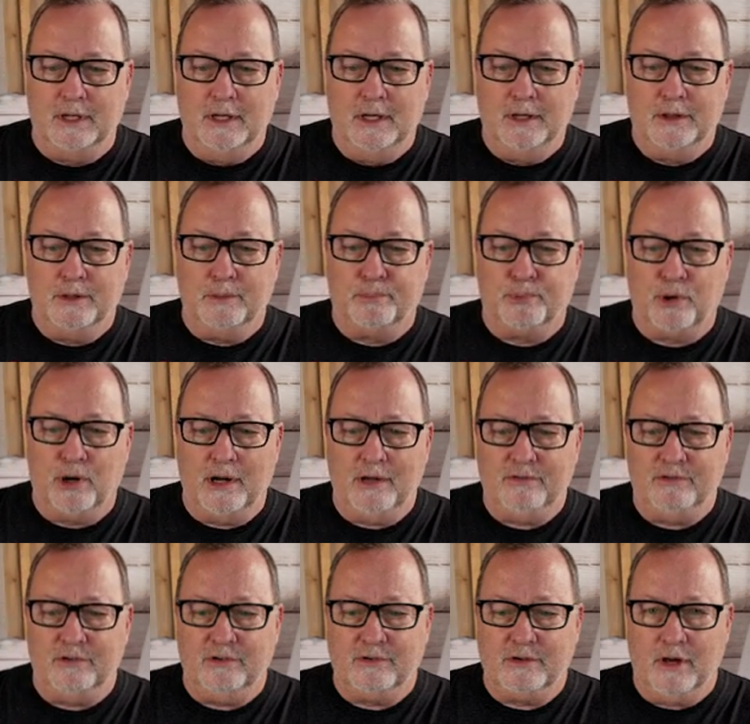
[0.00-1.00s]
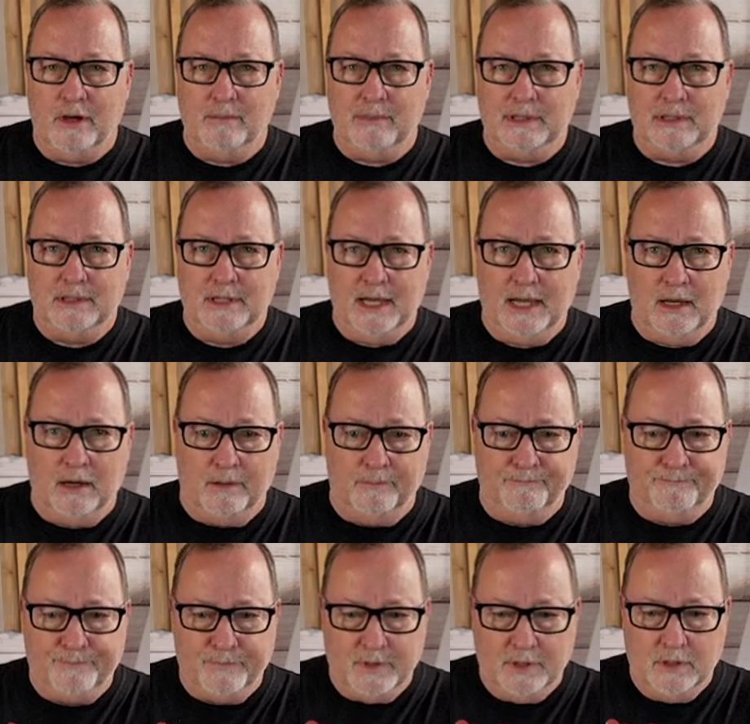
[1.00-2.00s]
the price is coming down,
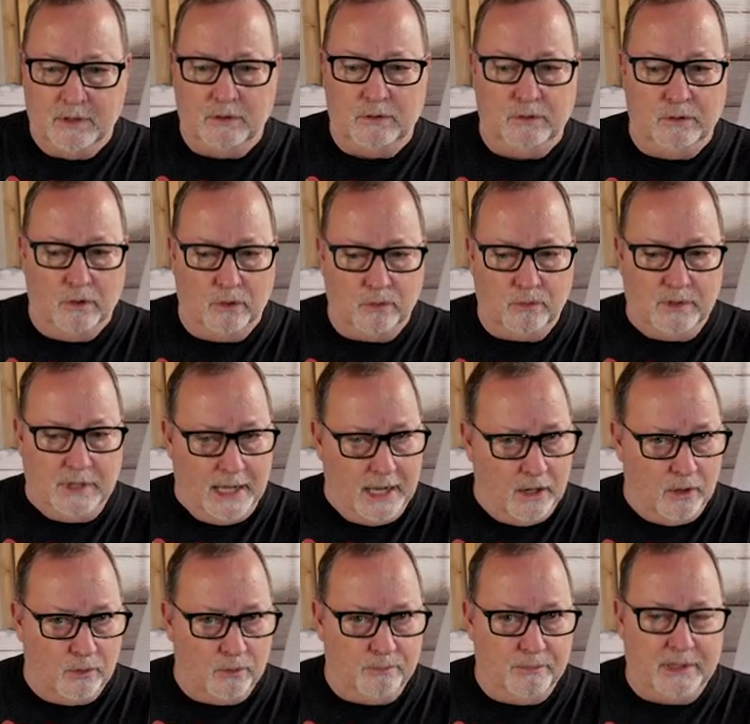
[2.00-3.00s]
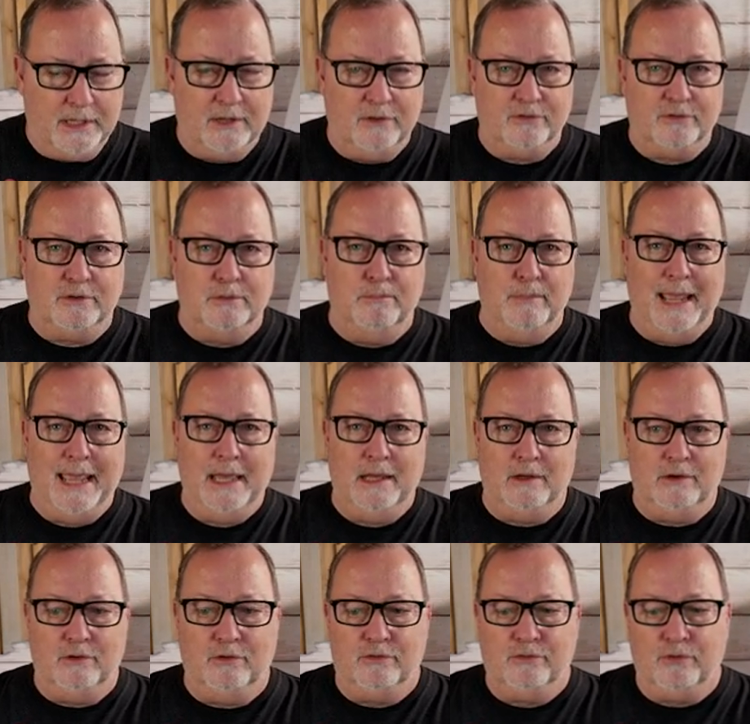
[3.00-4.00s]
no doubt, because demand
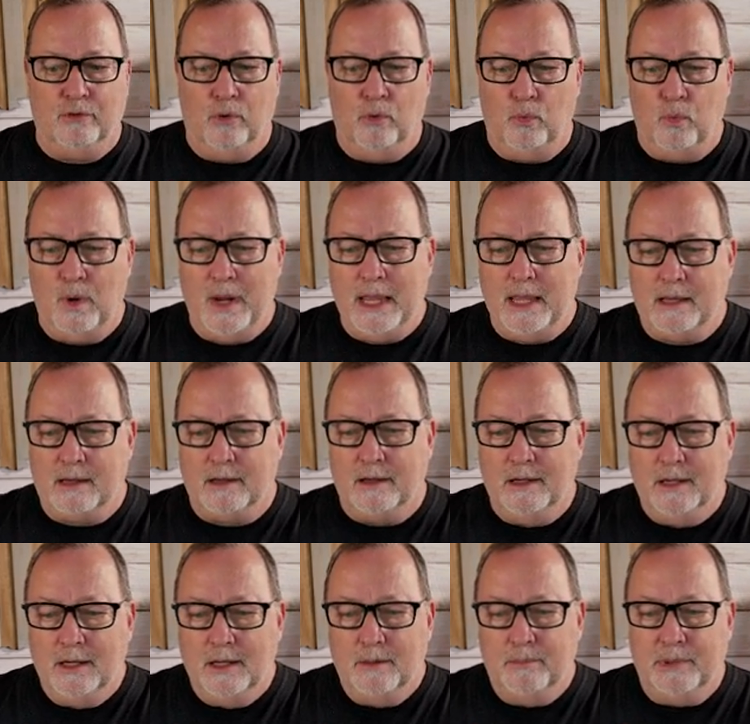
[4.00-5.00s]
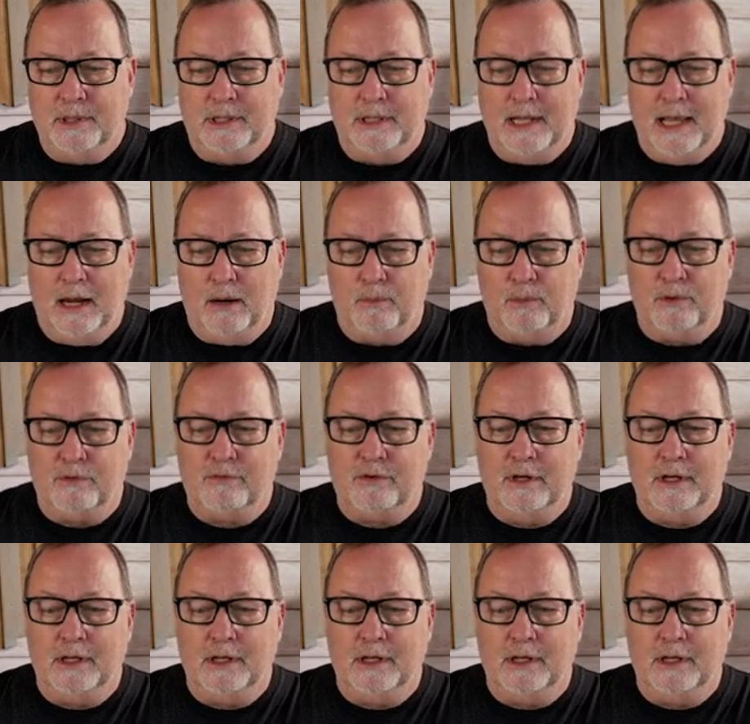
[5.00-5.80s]
is so weak. But now we're seeing the